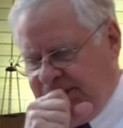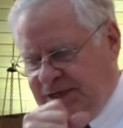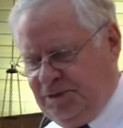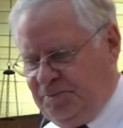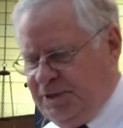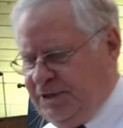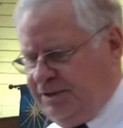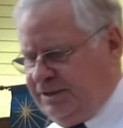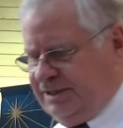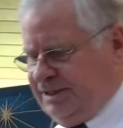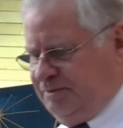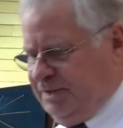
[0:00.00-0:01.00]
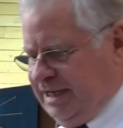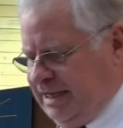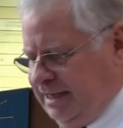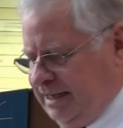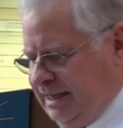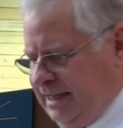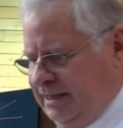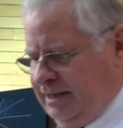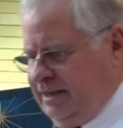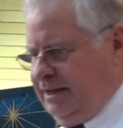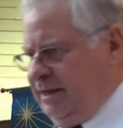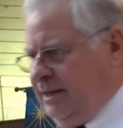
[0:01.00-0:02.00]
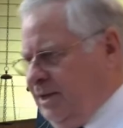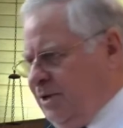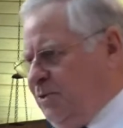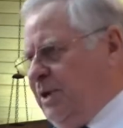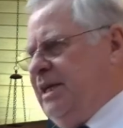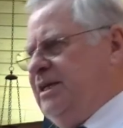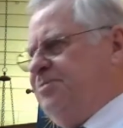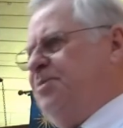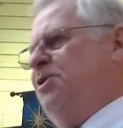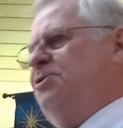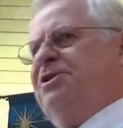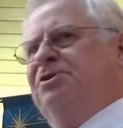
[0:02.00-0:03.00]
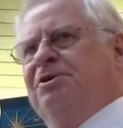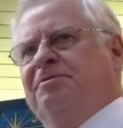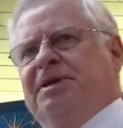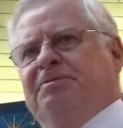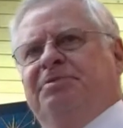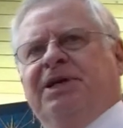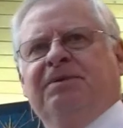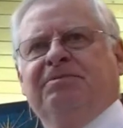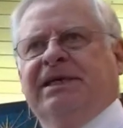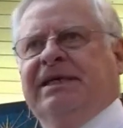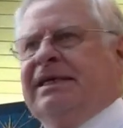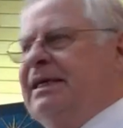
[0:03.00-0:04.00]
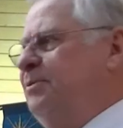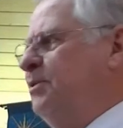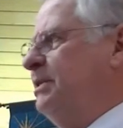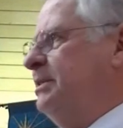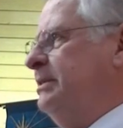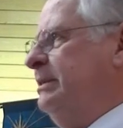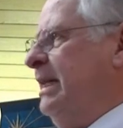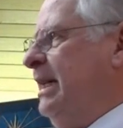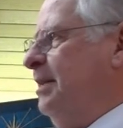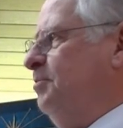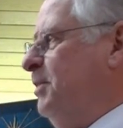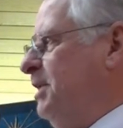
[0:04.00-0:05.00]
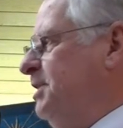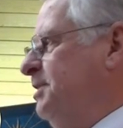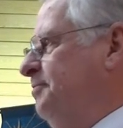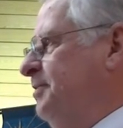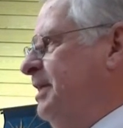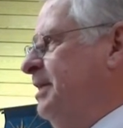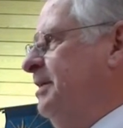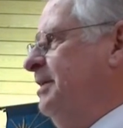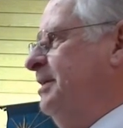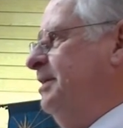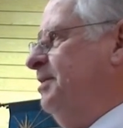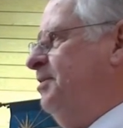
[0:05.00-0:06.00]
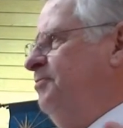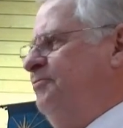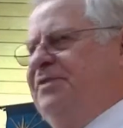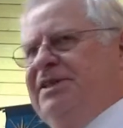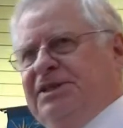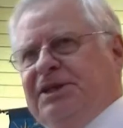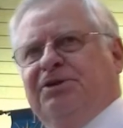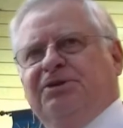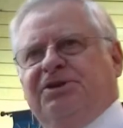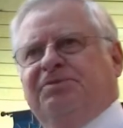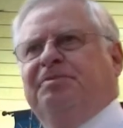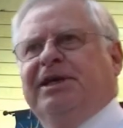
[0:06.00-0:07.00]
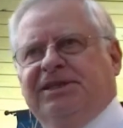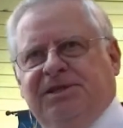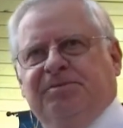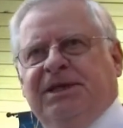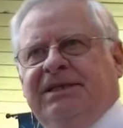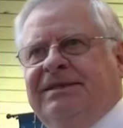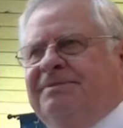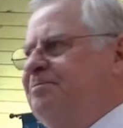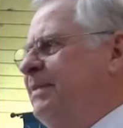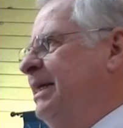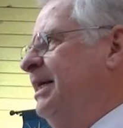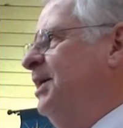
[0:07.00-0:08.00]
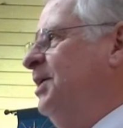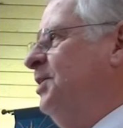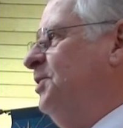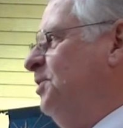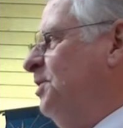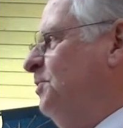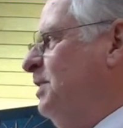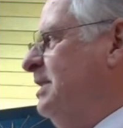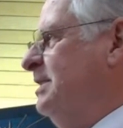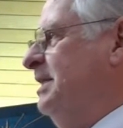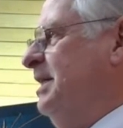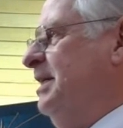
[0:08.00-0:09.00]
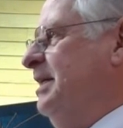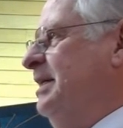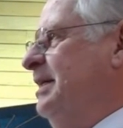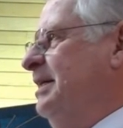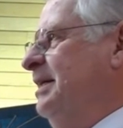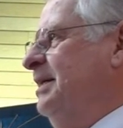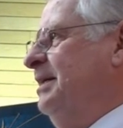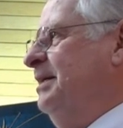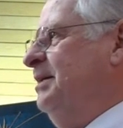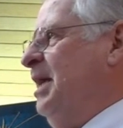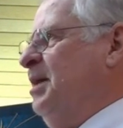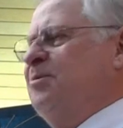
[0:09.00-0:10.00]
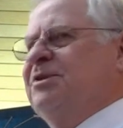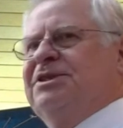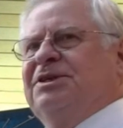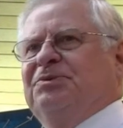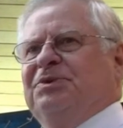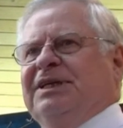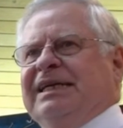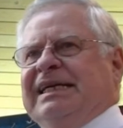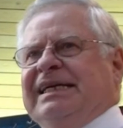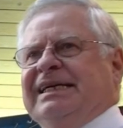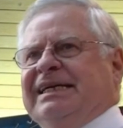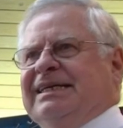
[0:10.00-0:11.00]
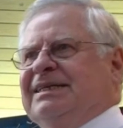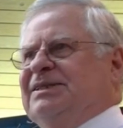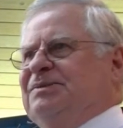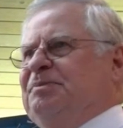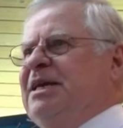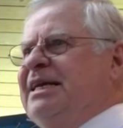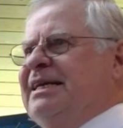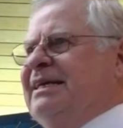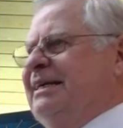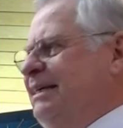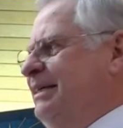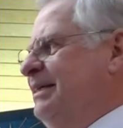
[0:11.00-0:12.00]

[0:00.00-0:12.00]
it appears to me that when he spoke to him in public, he was not much of a physical specimen, nor was he able to really uh, speak